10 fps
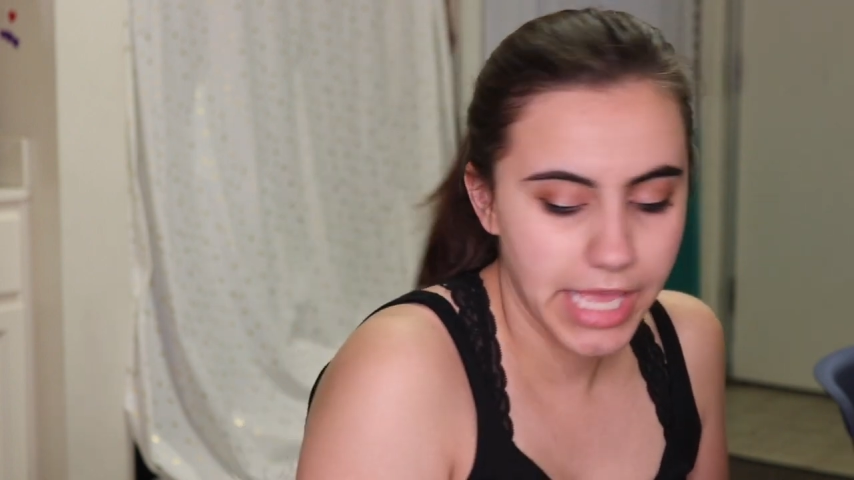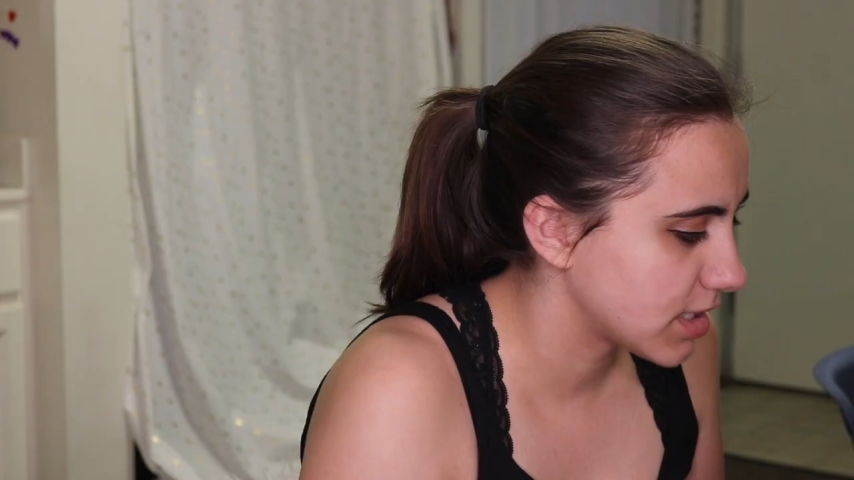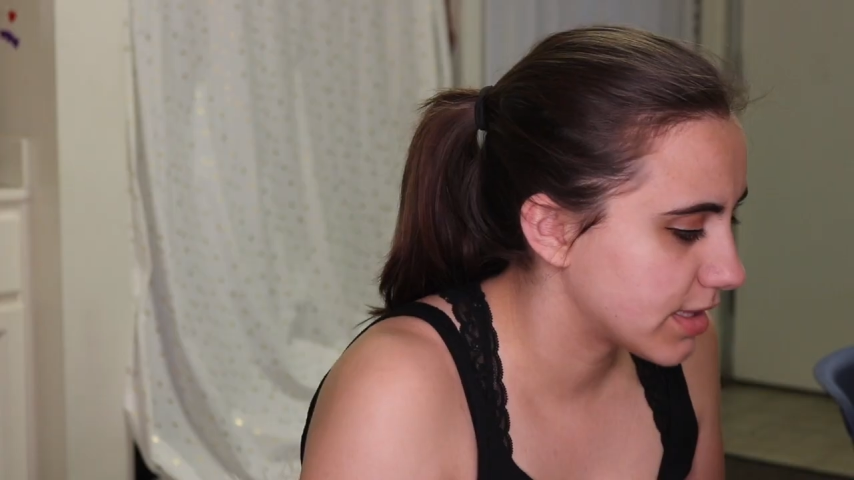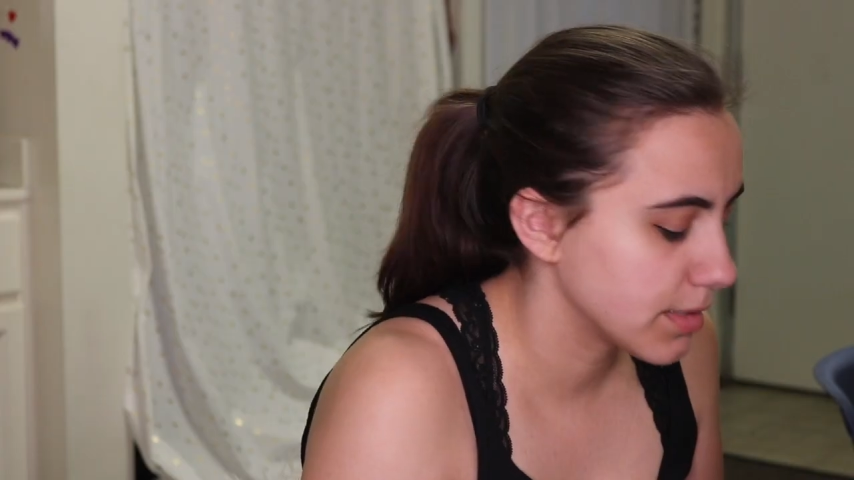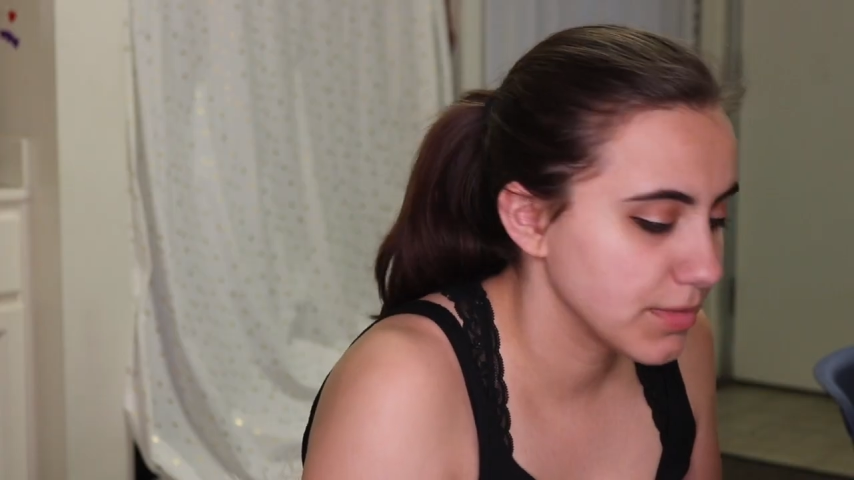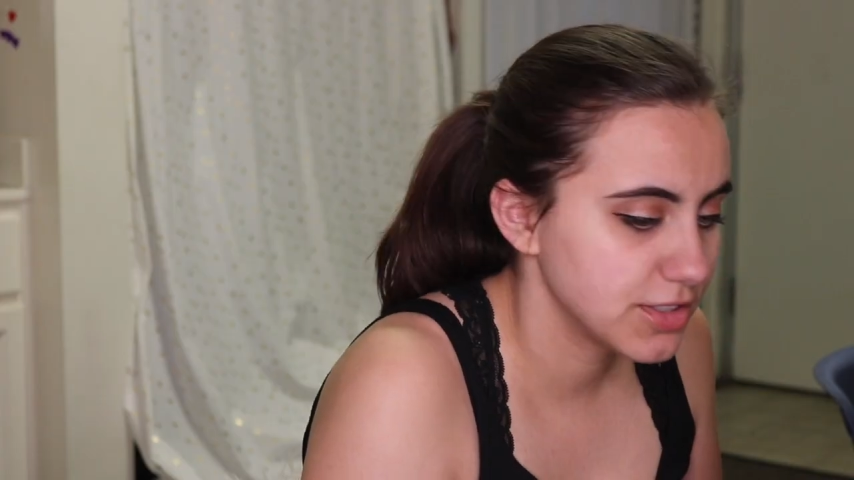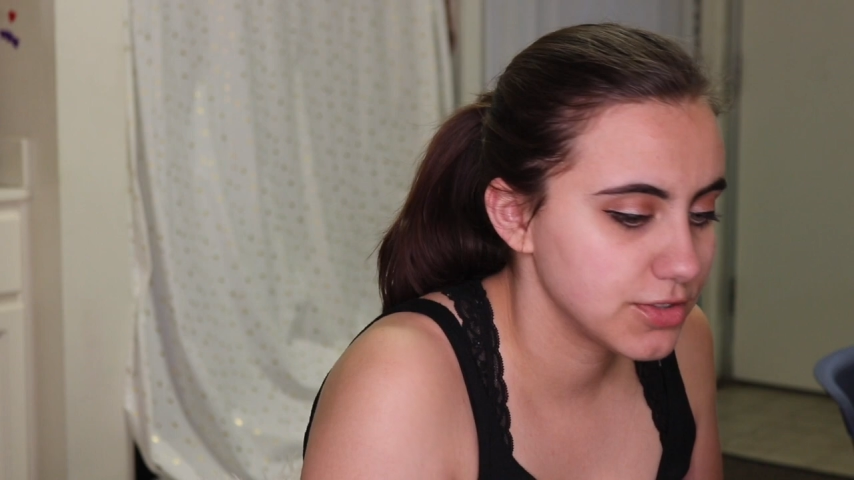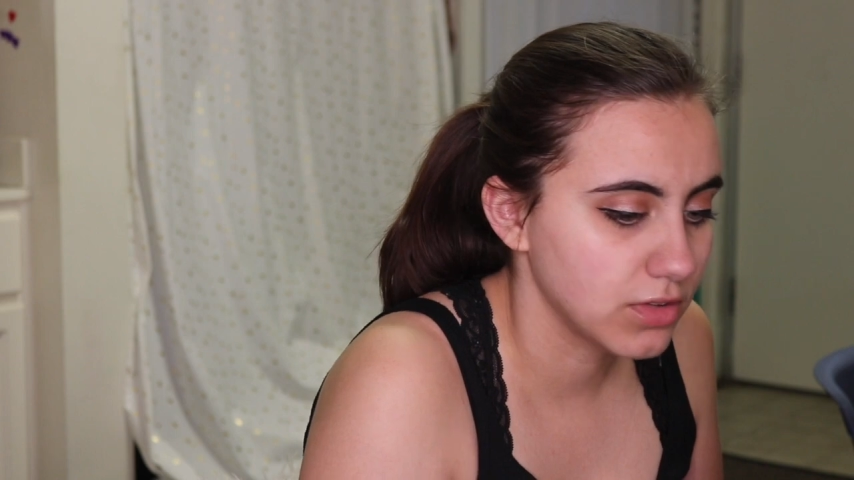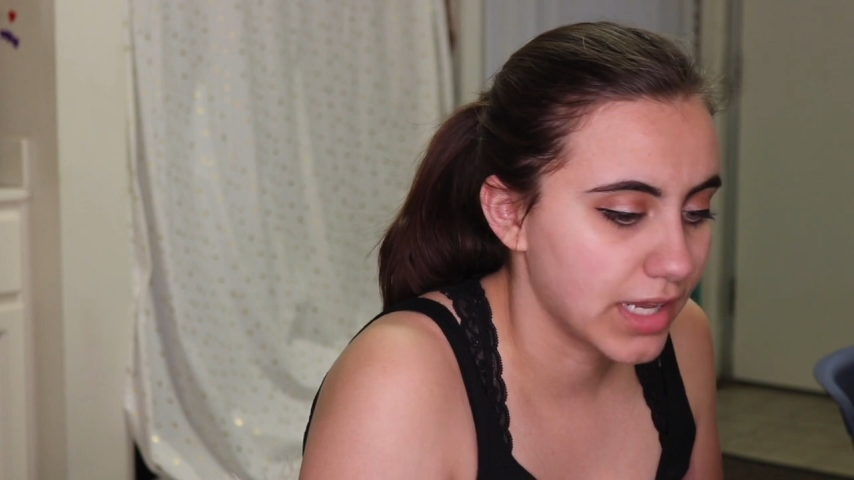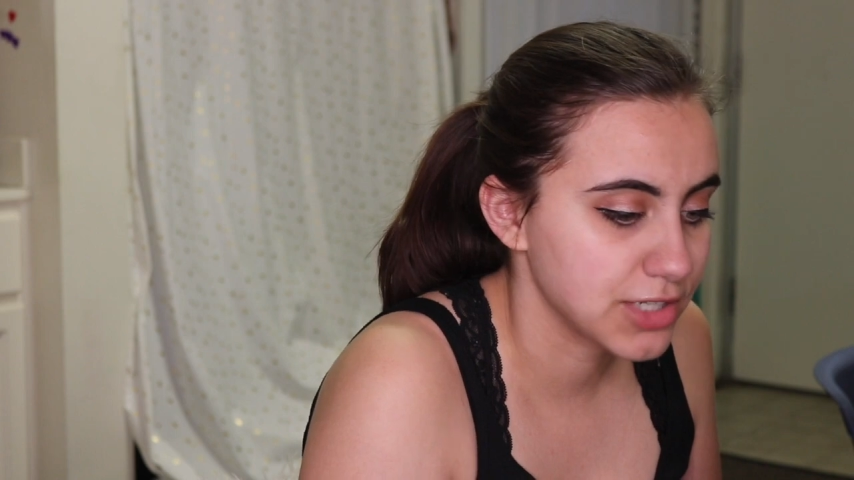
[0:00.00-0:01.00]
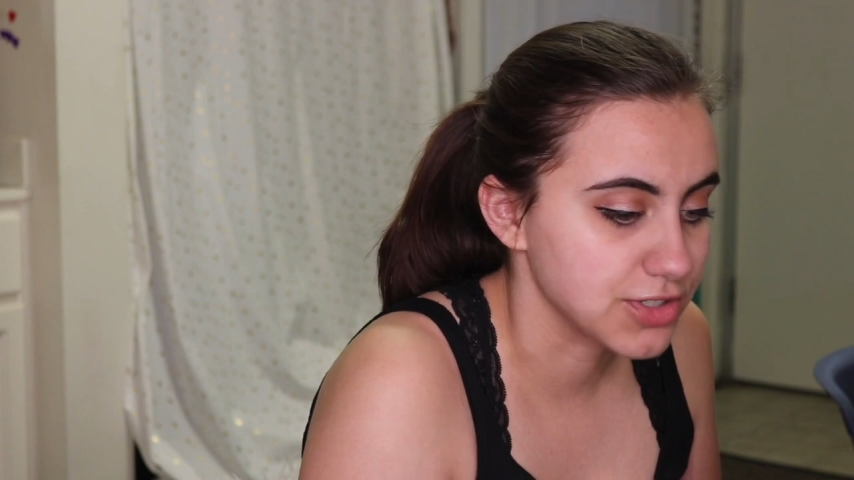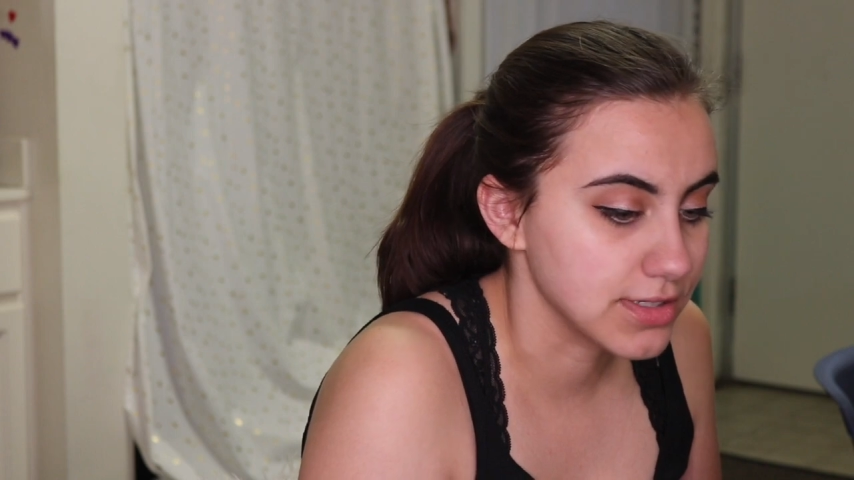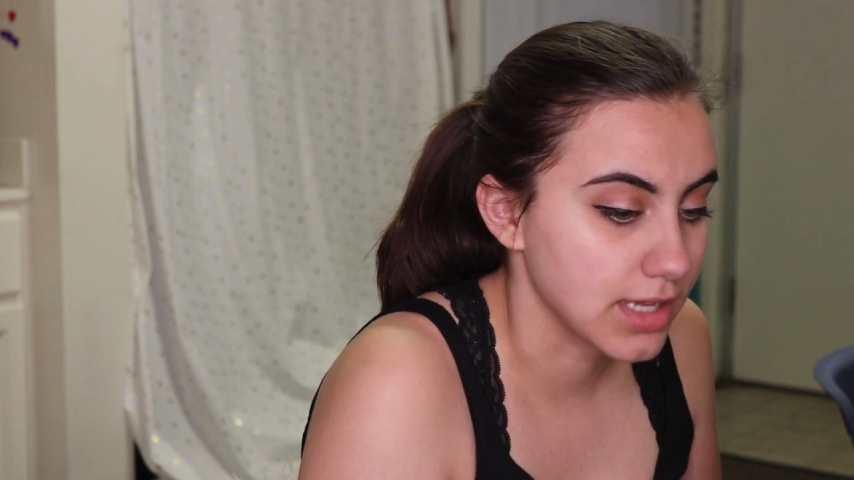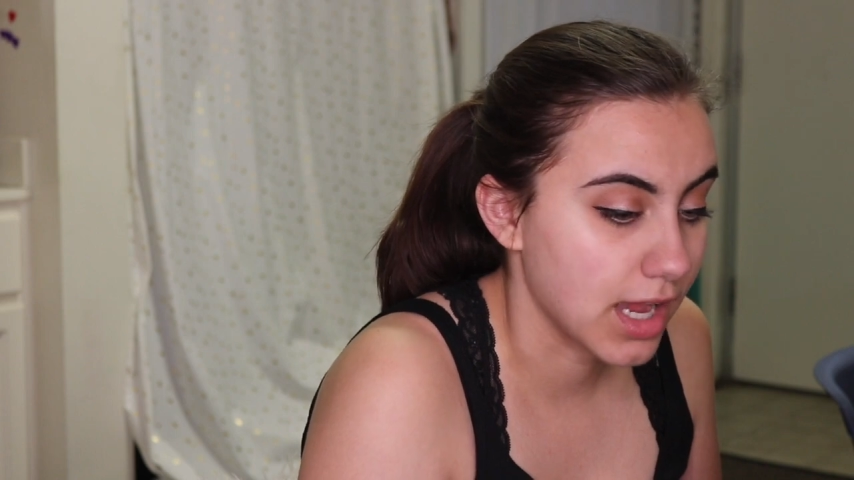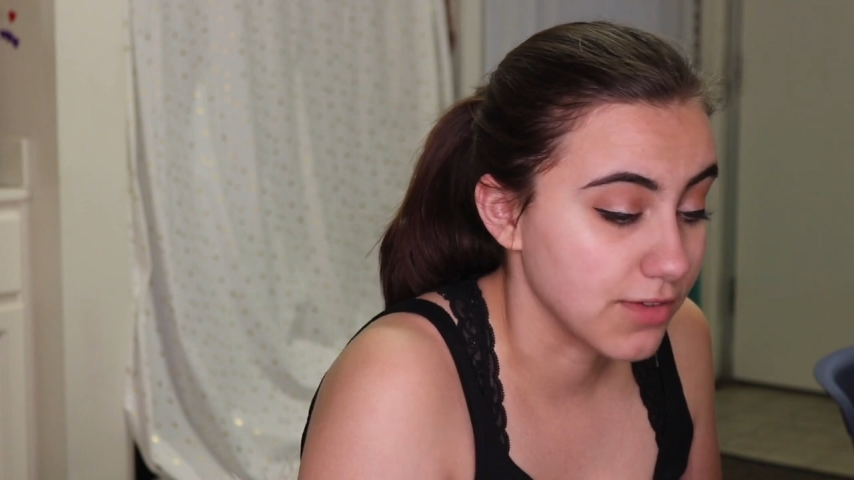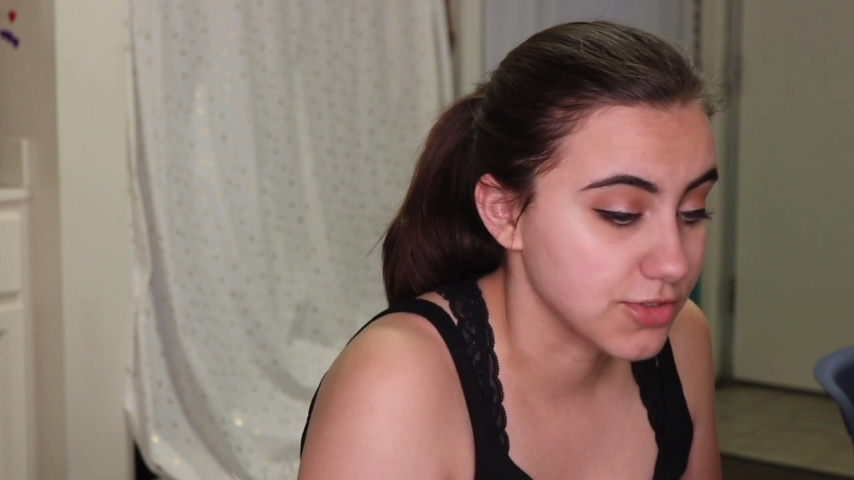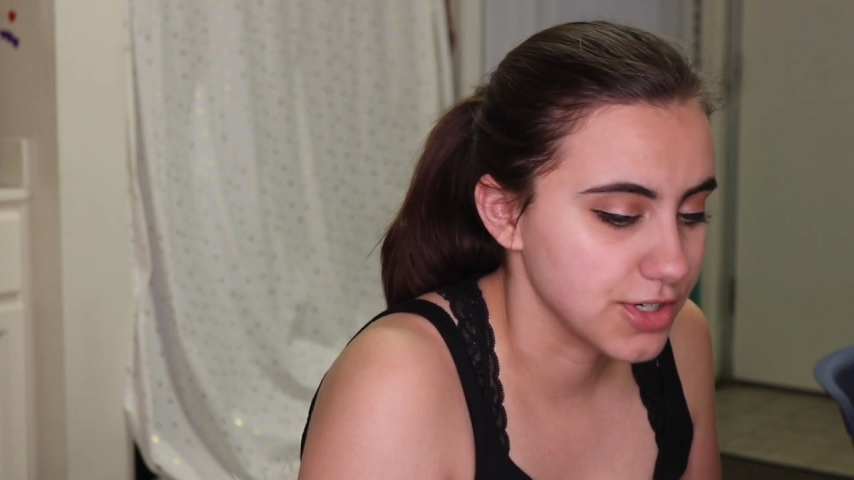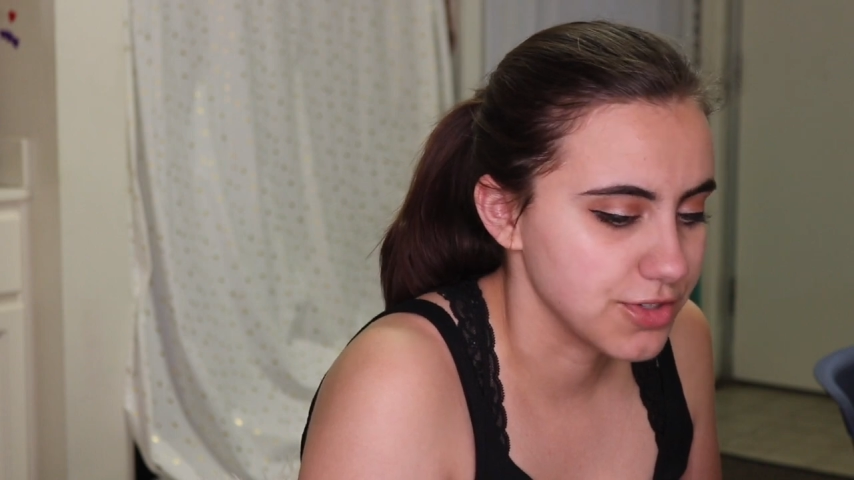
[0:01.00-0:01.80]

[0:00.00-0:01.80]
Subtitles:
I think I'm gonna do lashes after